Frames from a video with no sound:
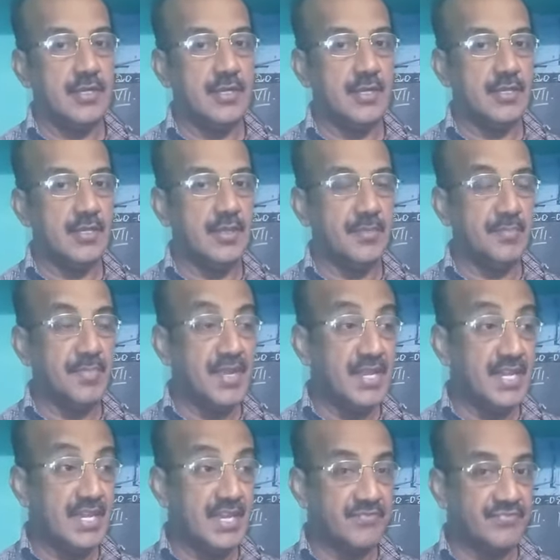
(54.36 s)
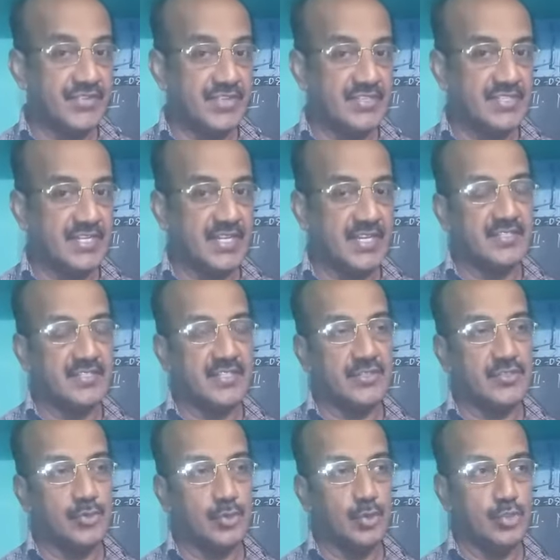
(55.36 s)
the meaning of the
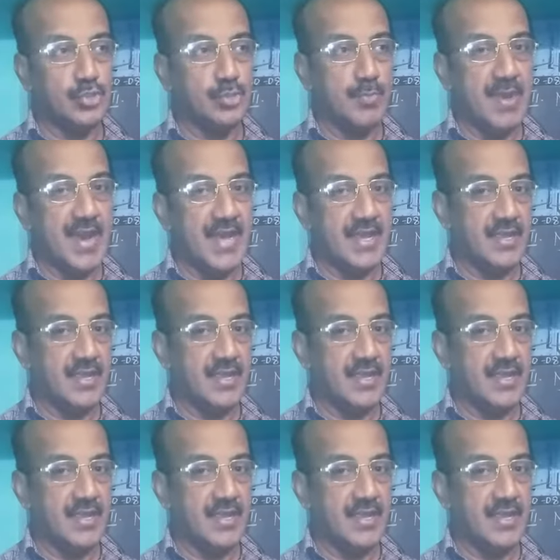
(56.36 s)
sentences used by